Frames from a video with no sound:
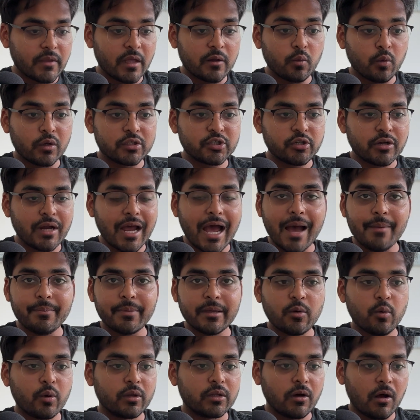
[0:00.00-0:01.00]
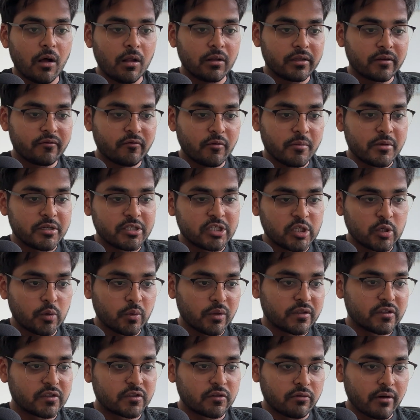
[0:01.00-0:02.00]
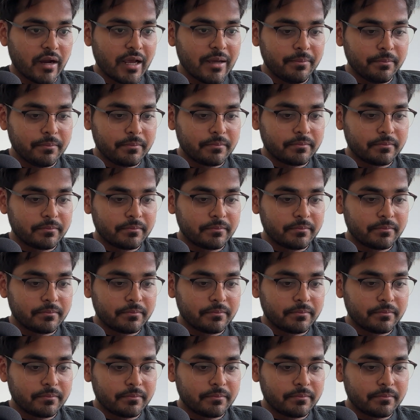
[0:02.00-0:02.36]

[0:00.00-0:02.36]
And once you're happy with all the information you want to scrape,